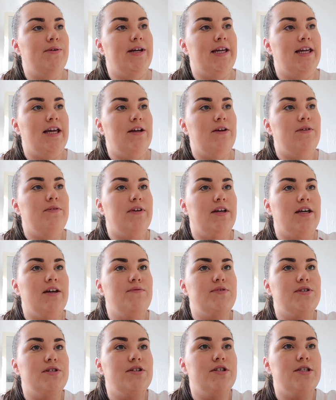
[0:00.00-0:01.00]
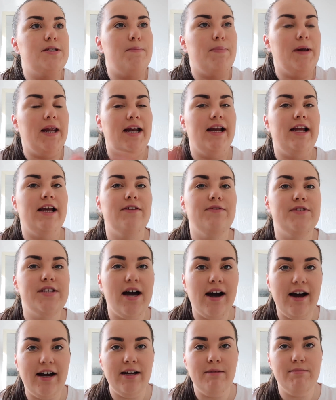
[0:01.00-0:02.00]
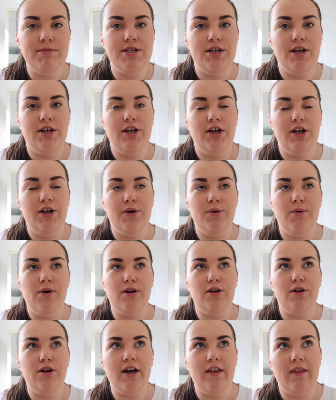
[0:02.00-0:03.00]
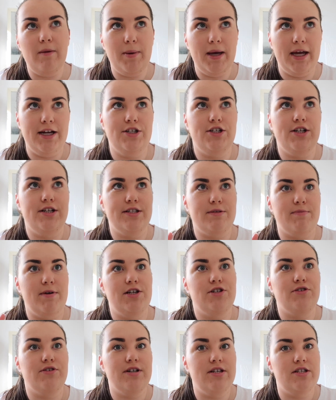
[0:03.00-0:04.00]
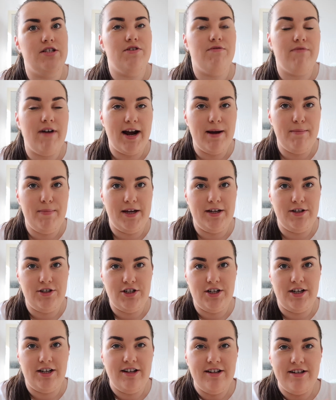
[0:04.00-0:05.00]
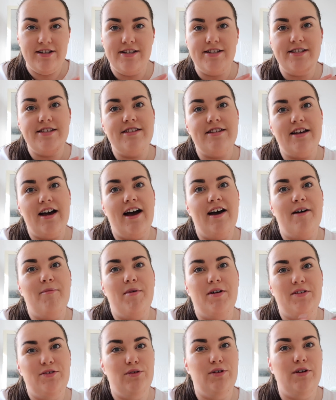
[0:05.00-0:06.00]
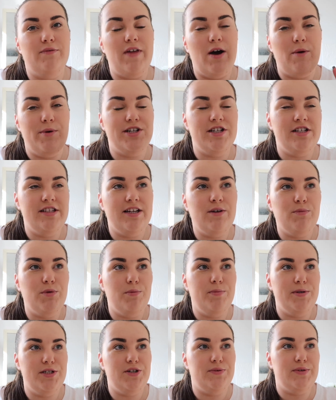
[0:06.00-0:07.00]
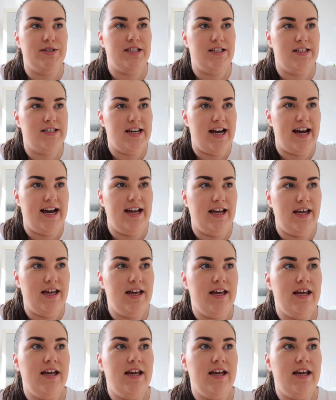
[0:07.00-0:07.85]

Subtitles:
it gives us plenty of time to look at the pictures, make sure it's the right pictures, and all of that, which I think we'll be doing today.